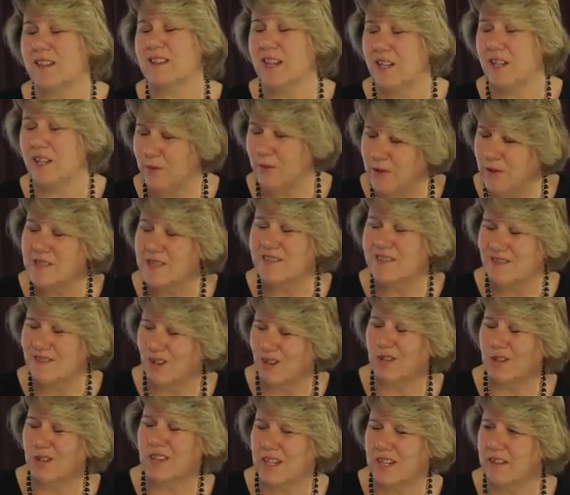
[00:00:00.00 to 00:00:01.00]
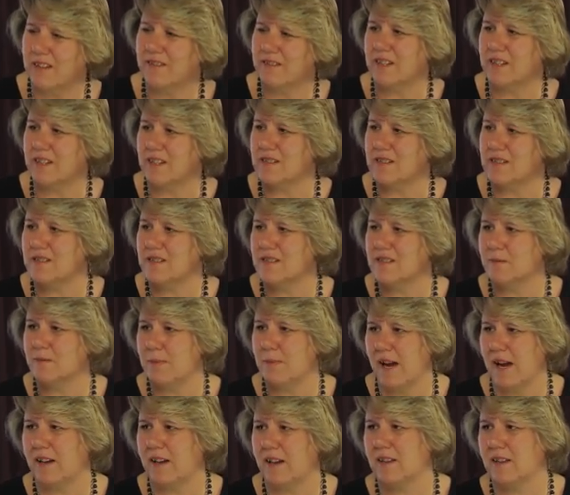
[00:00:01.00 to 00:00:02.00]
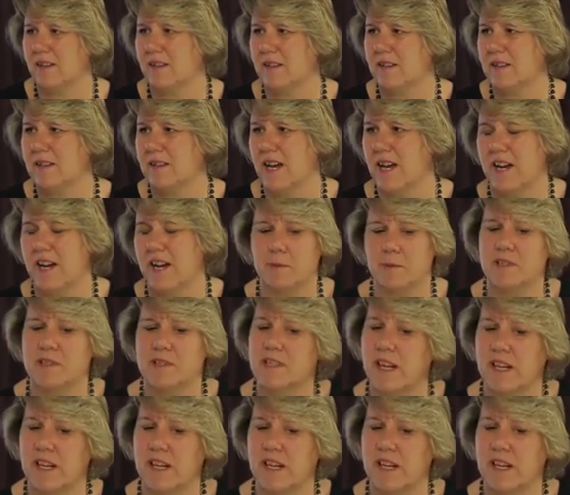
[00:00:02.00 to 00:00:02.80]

There is not the evidence to back the arguments.